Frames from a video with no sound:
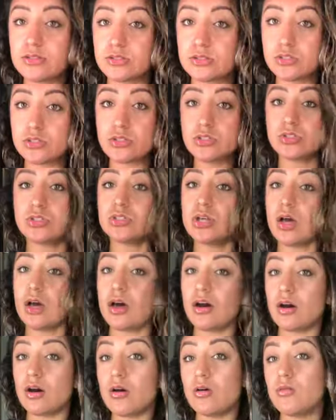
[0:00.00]
so
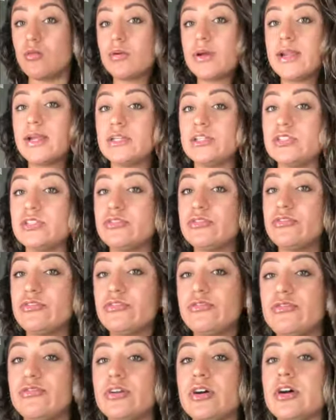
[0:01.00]
what I do
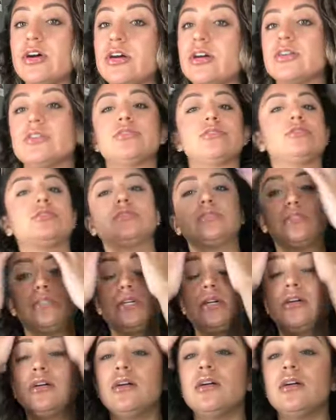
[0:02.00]
first